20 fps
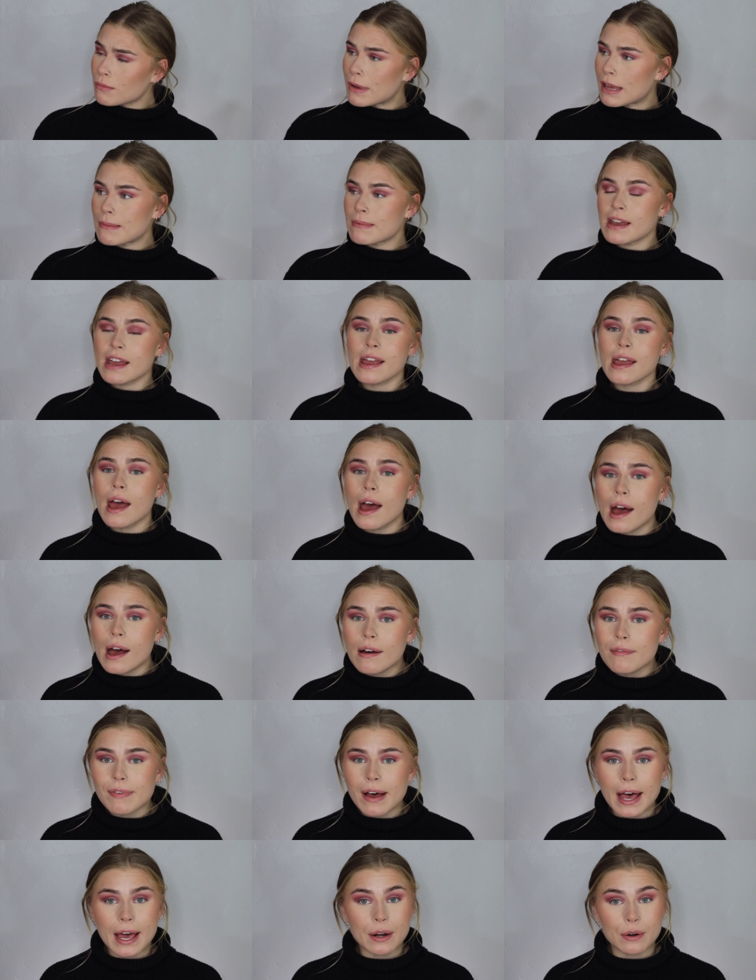Maybe I
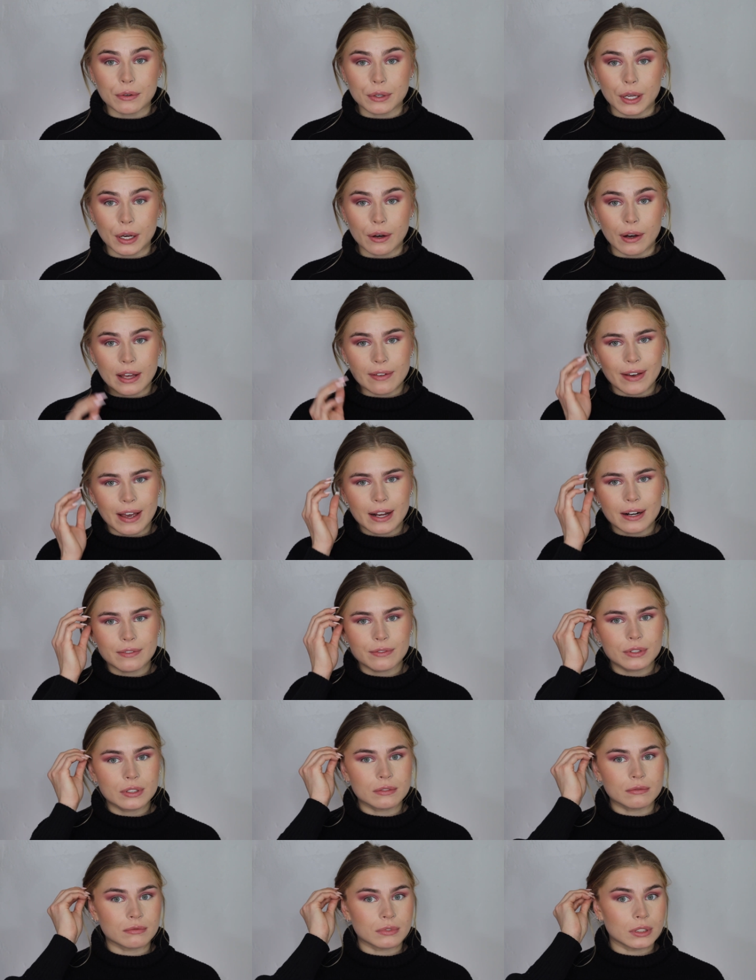have, I don't know. I've had it
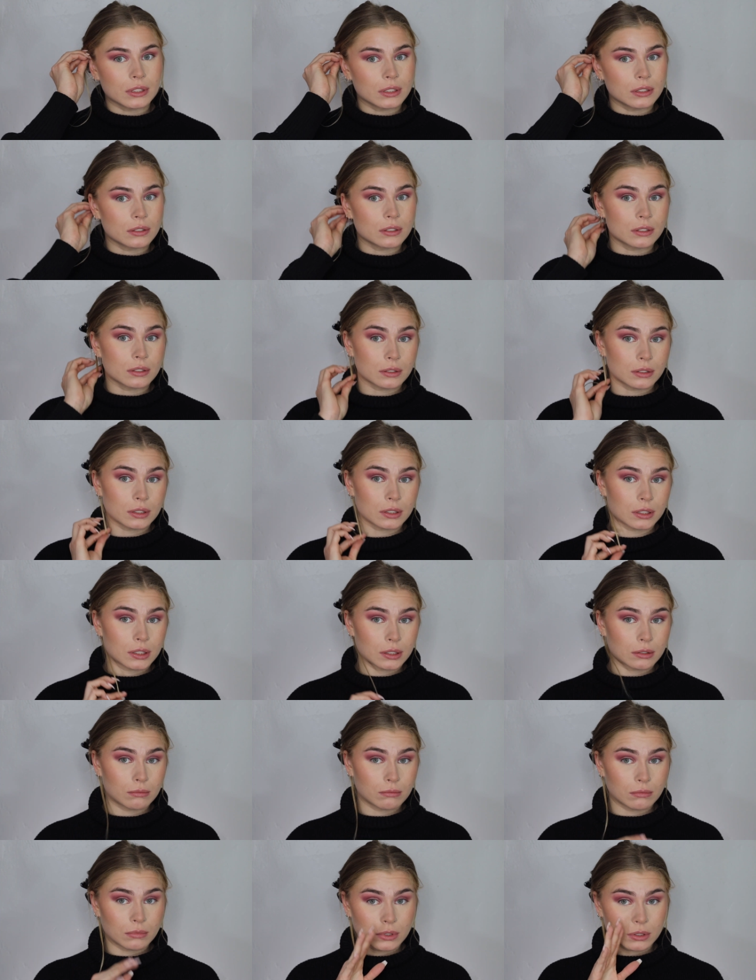for a really long
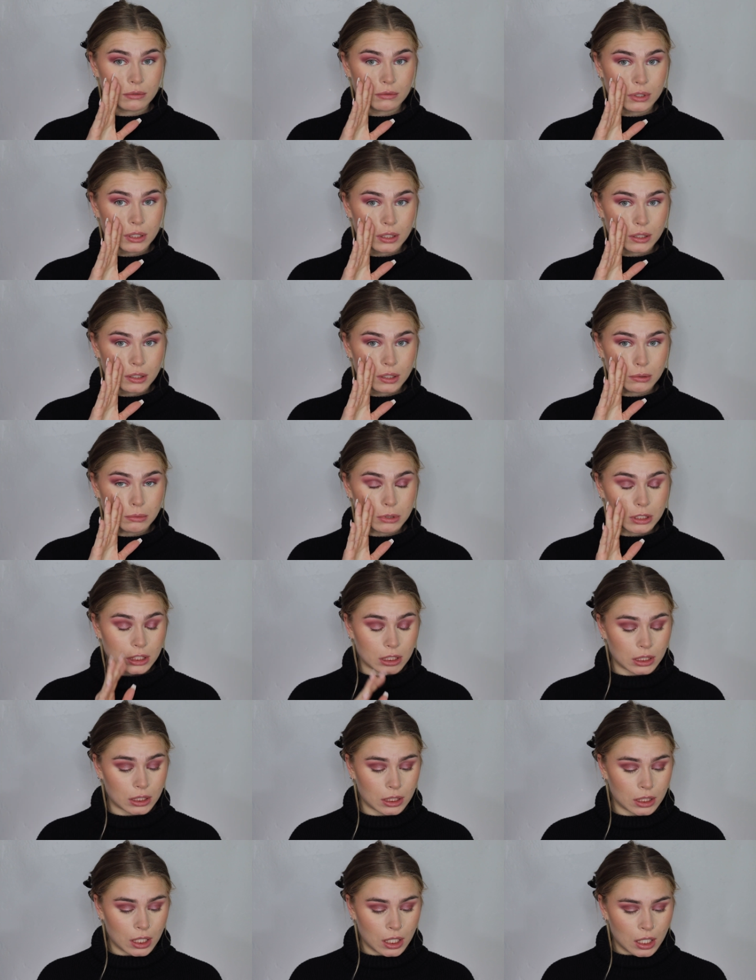time, don't tell
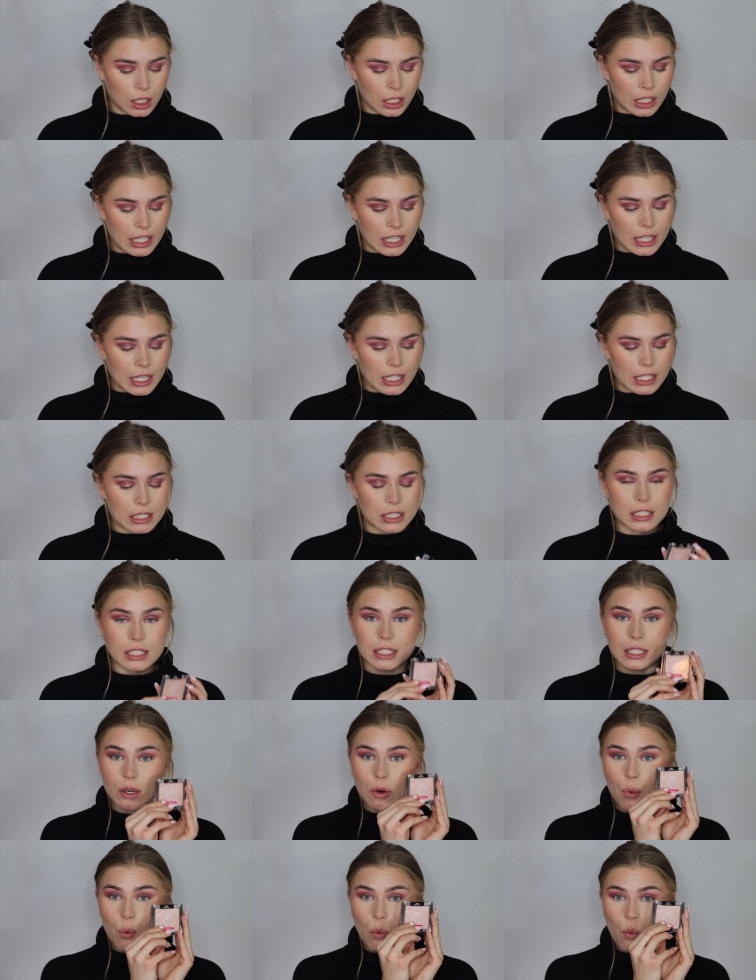anybody. It's
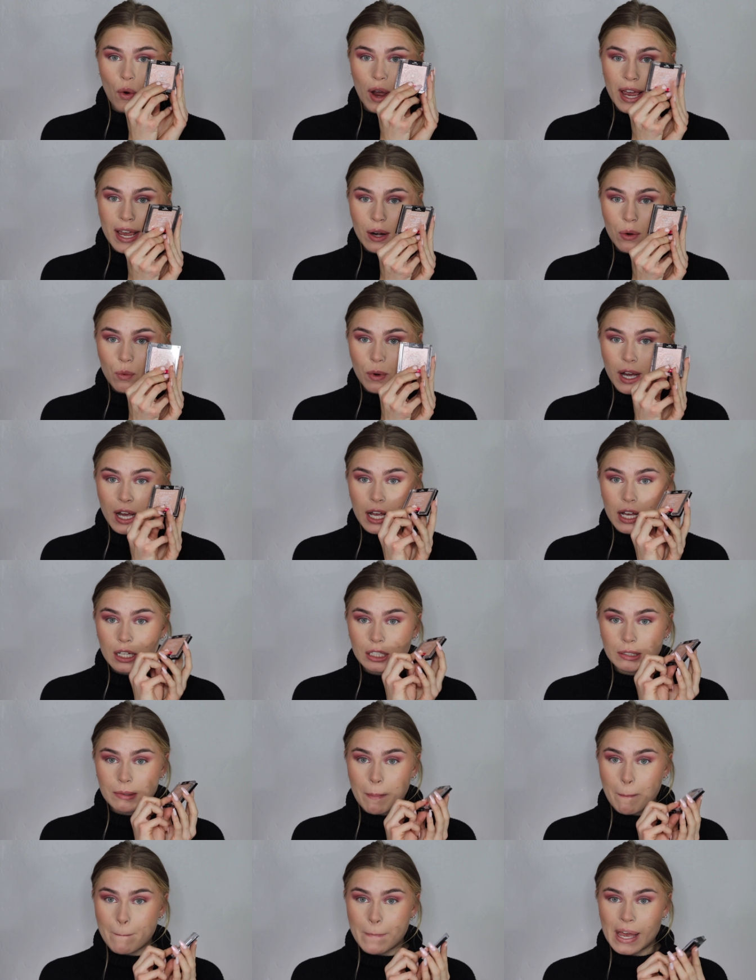the
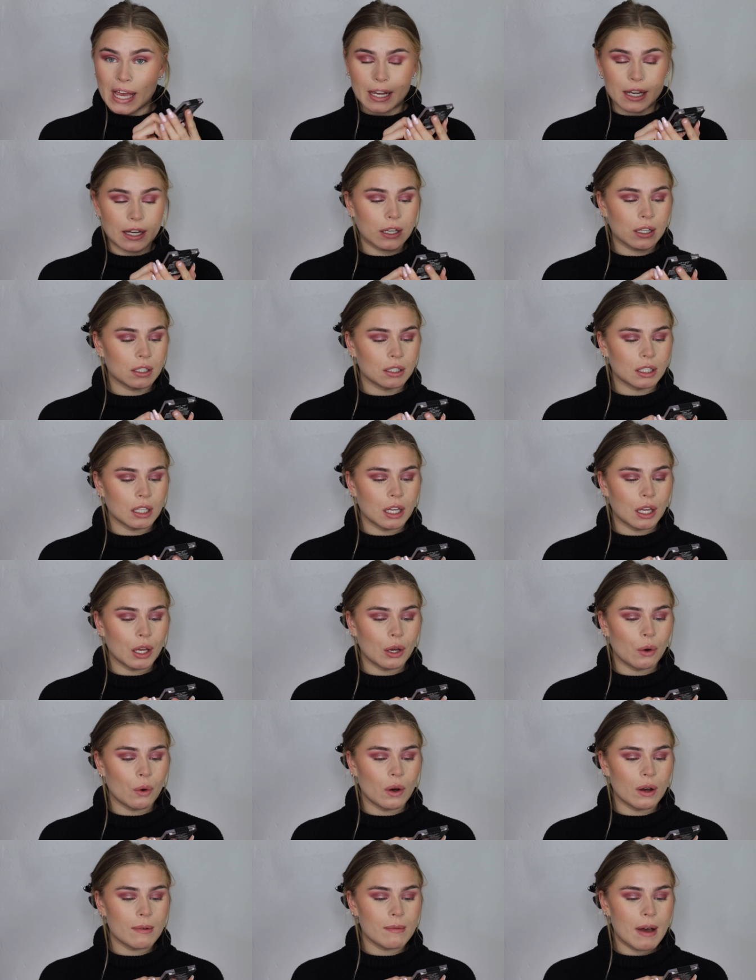WetNWild Mega
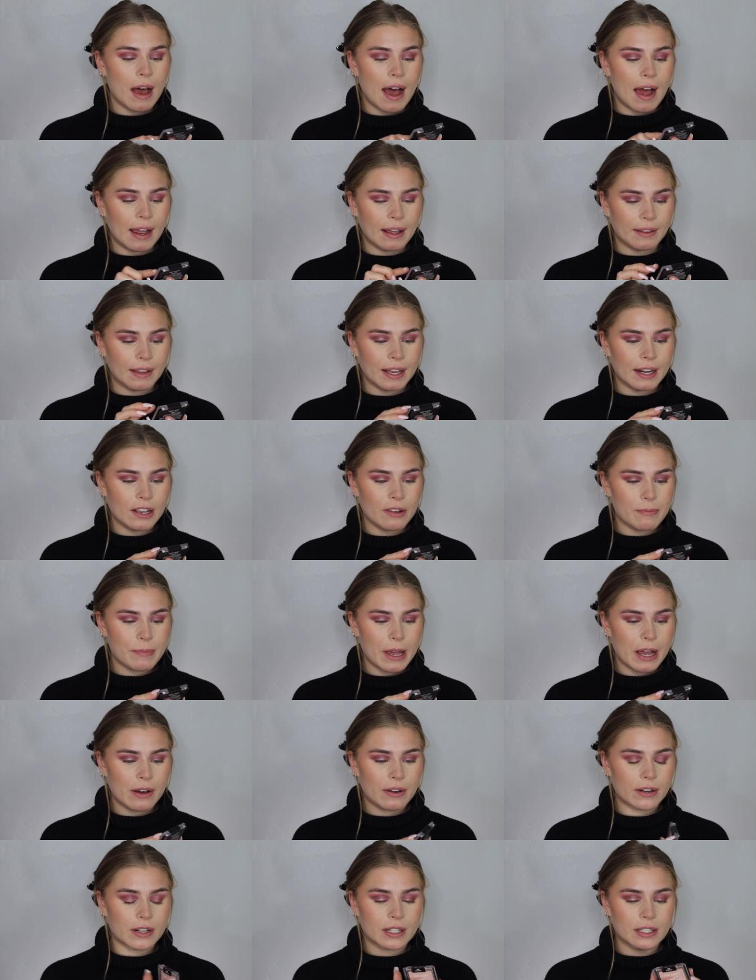Glow Highlighting
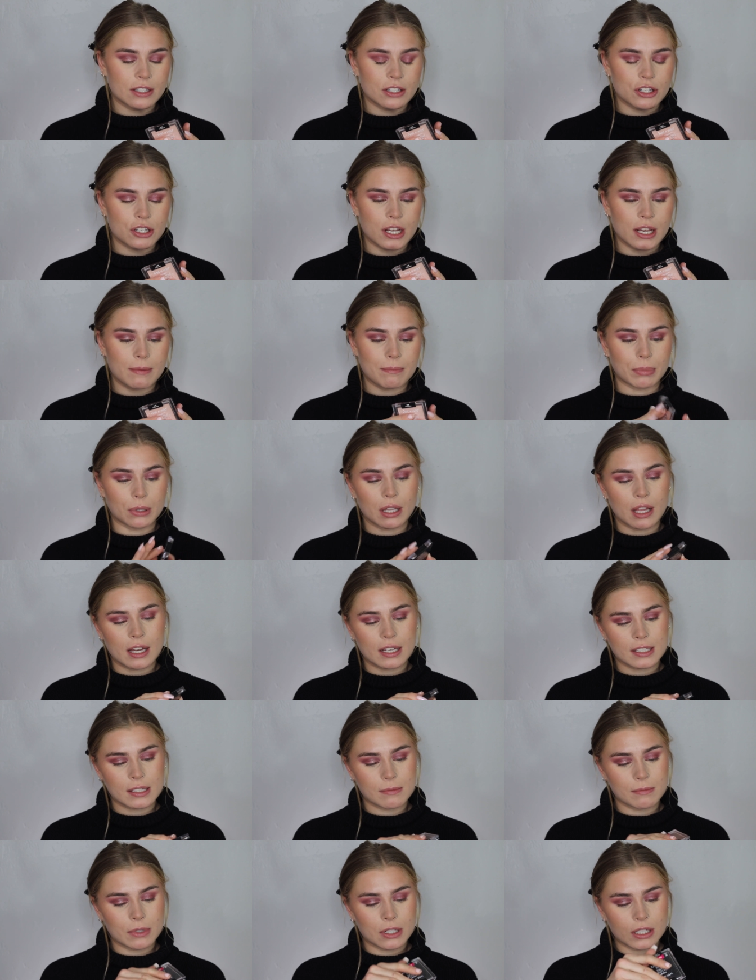Powder in the shade
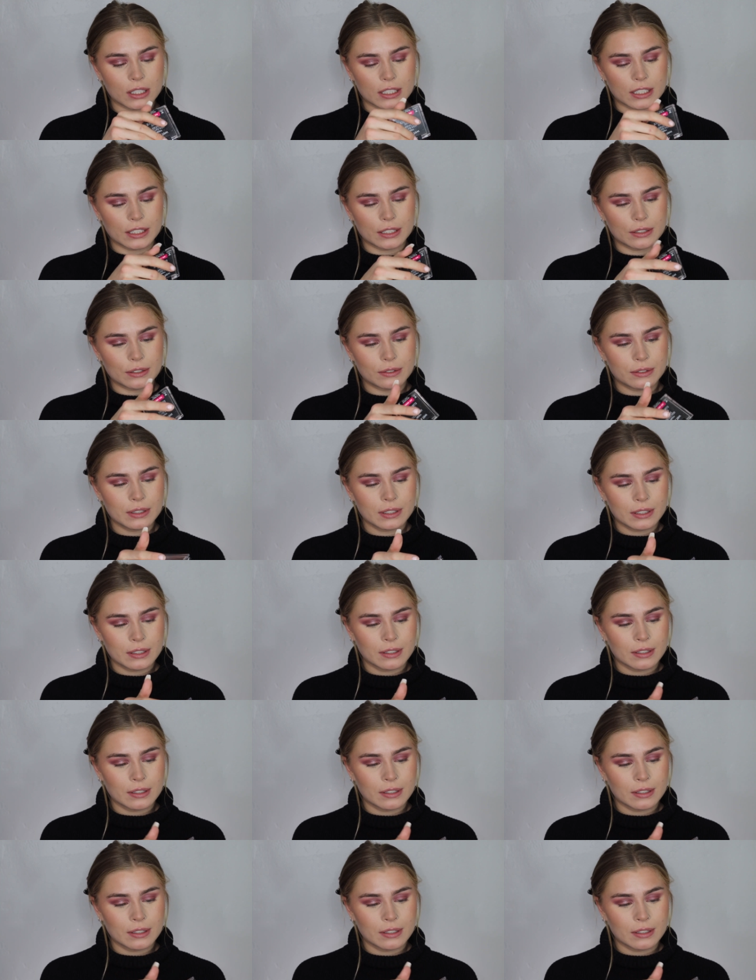Blossom Glow.